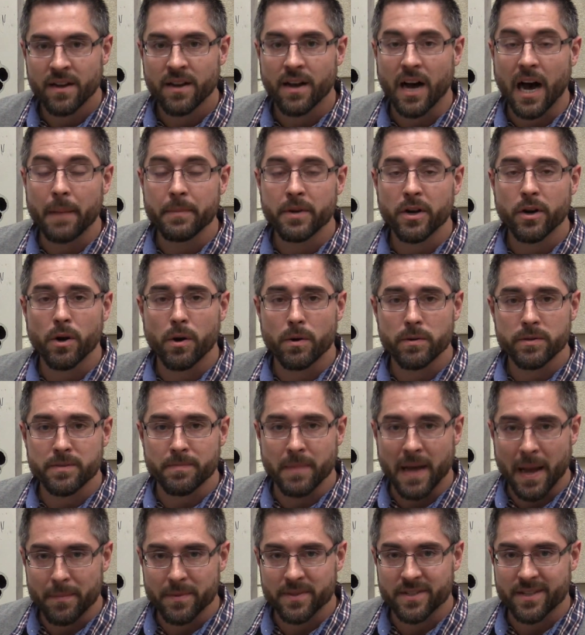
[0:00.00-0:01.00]
I'm your host,
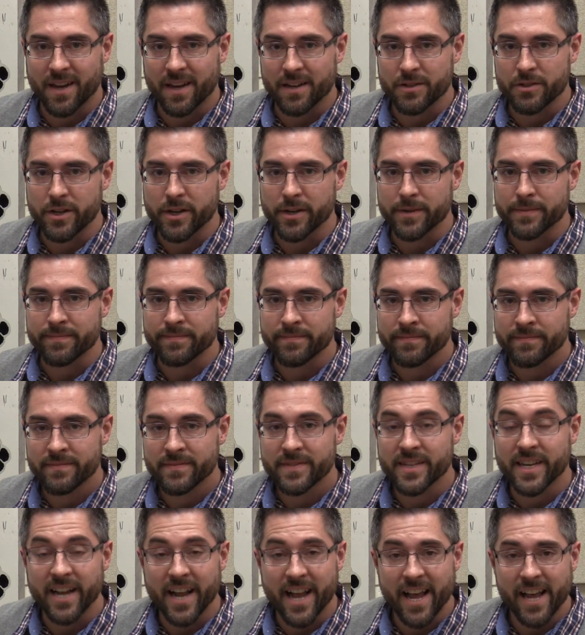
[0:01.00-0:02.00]
Matt Besachio.
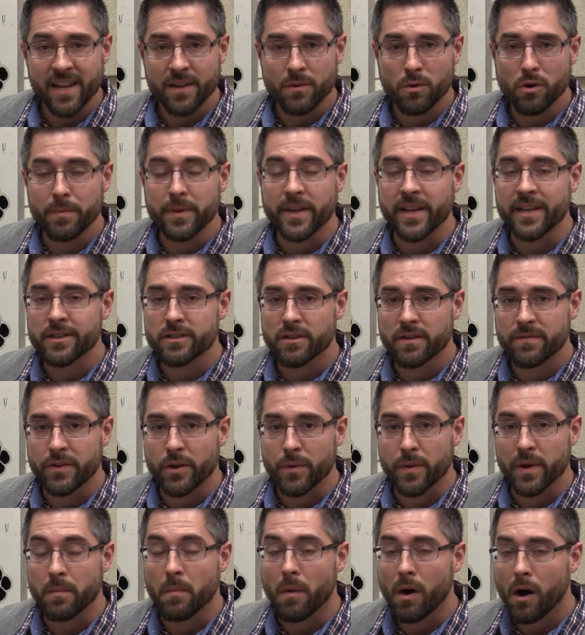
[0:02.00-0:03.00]
Today, we'll be
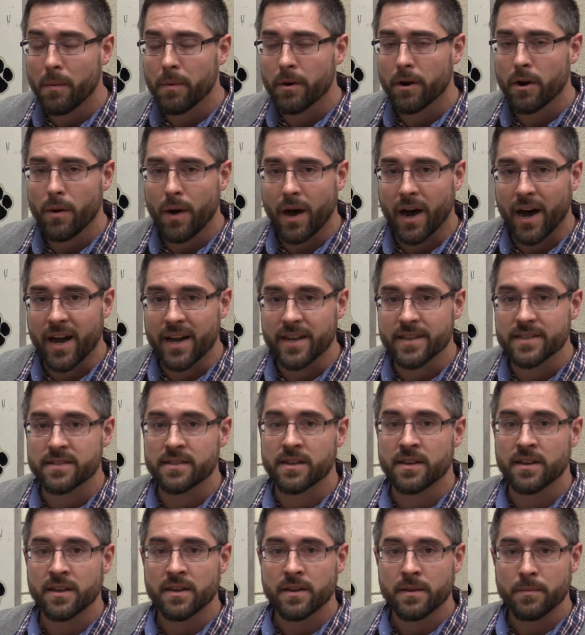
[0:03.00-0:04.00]
interviewing Marlboro
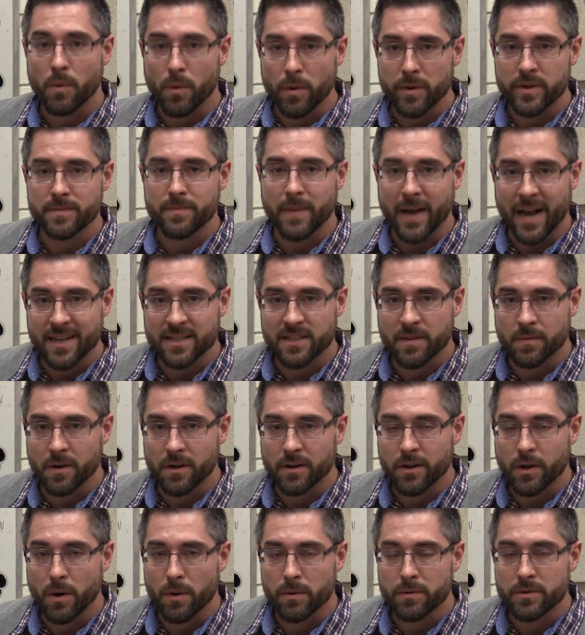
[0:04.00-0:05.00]
High's boys
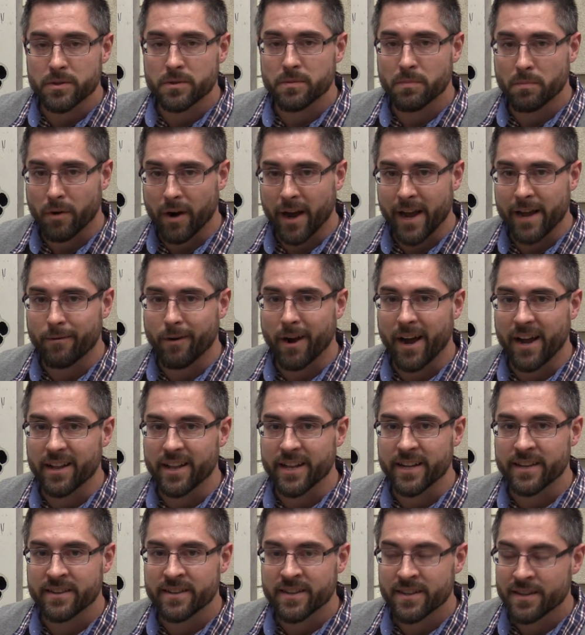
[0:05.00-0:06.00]
basketball coach, Bryan
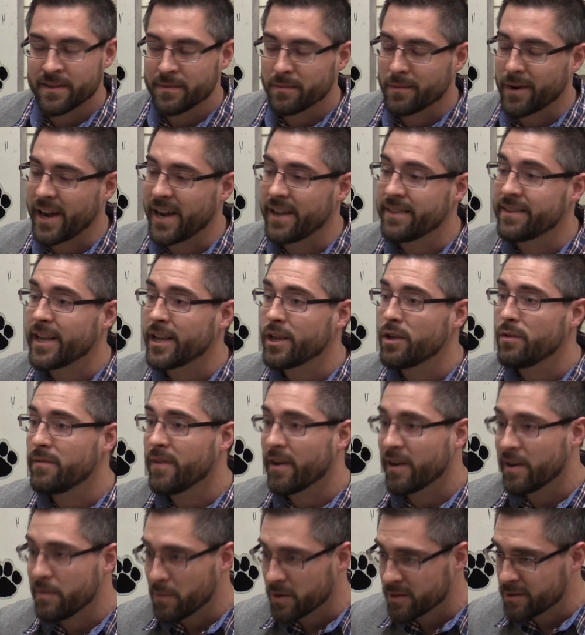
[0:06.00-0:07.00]
Riley. Bryan, thank you
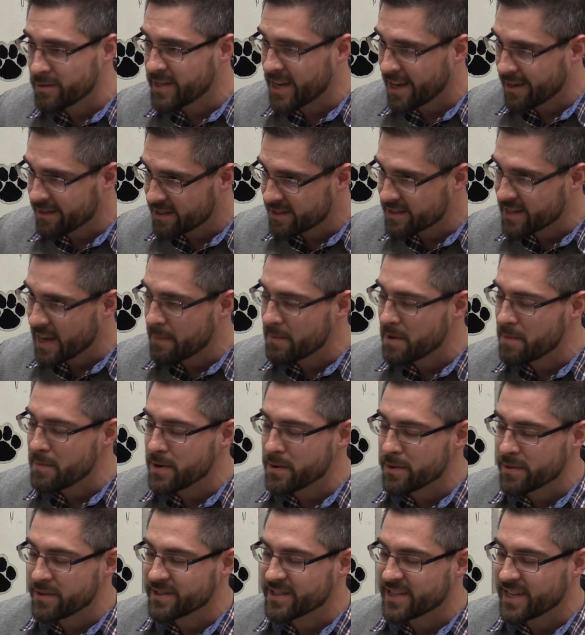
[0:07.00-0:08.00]
very much for taking the time to
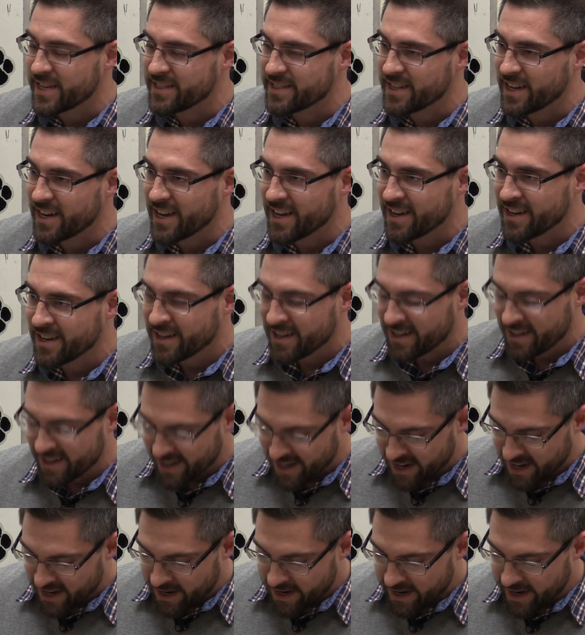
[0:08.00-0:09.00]
be with us here. Thanks, today. Matt.
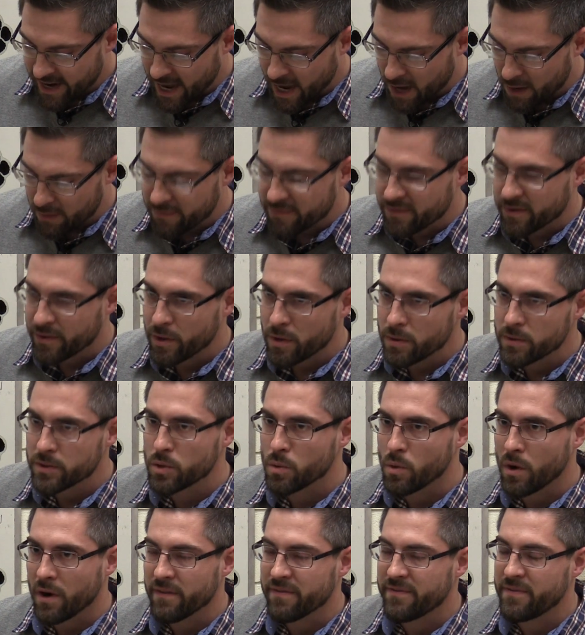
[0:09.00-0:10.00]
Now, for those
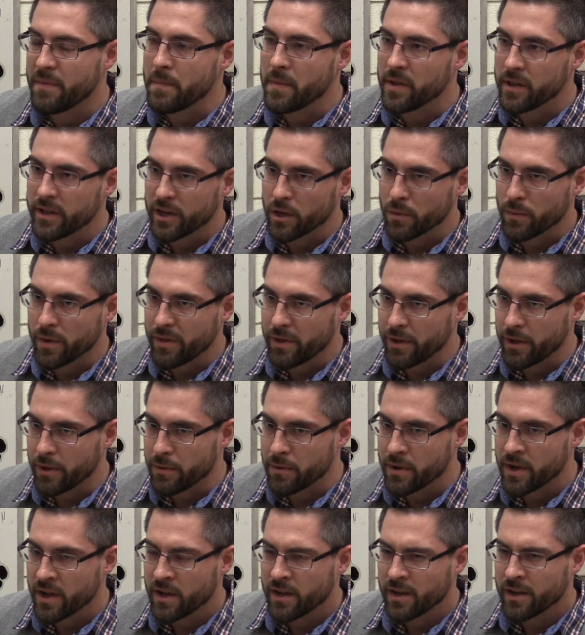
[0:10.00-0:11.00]
who aren't familiar with
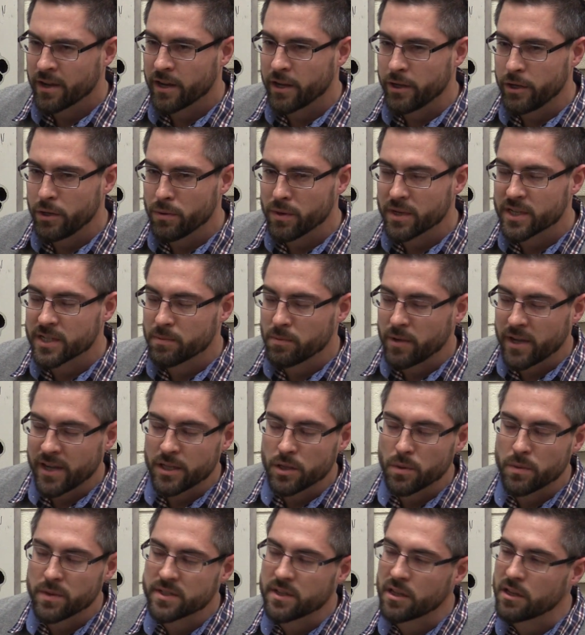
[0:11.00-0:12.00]
you, can you
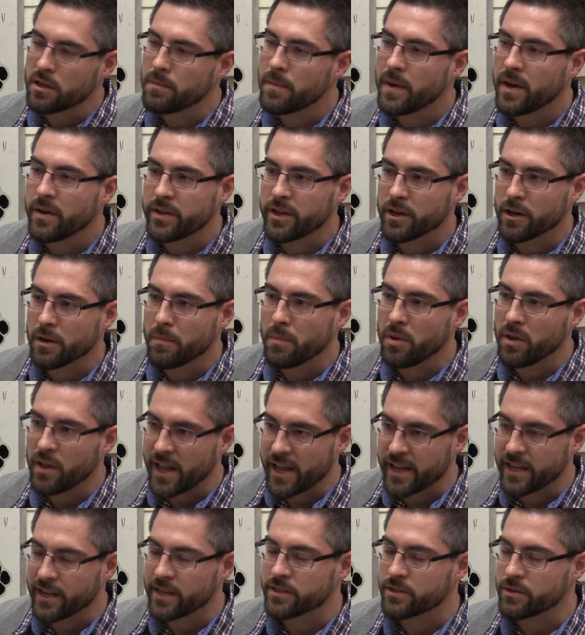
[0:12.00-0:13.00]
explain to us a little about your
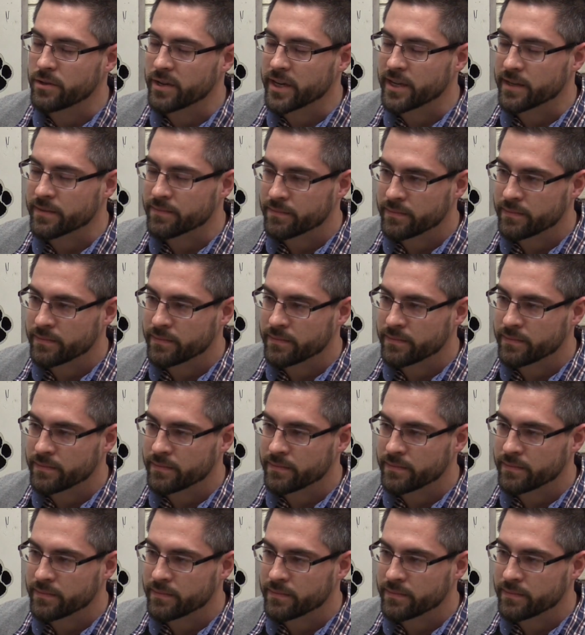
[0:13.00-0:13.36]
playing history?